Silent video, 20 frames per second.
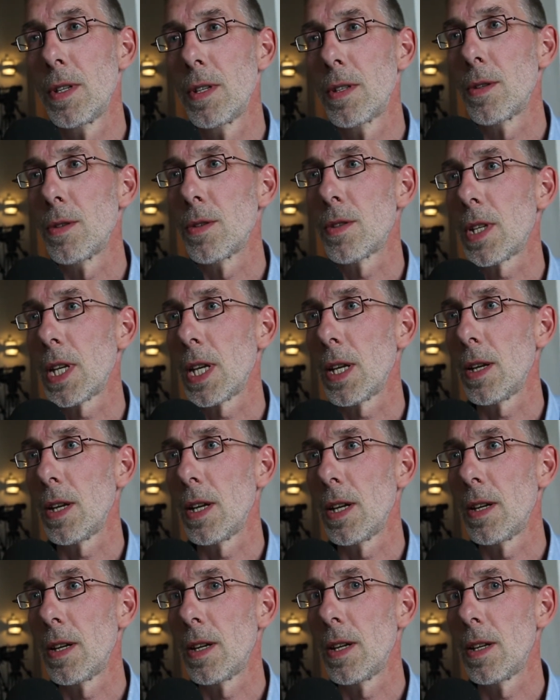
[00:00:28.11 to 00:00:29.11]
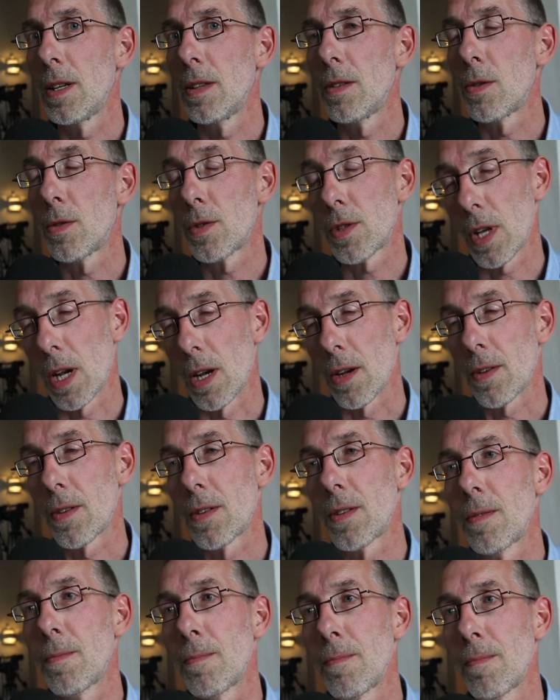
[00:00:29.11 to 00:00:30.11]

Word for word: to see the result.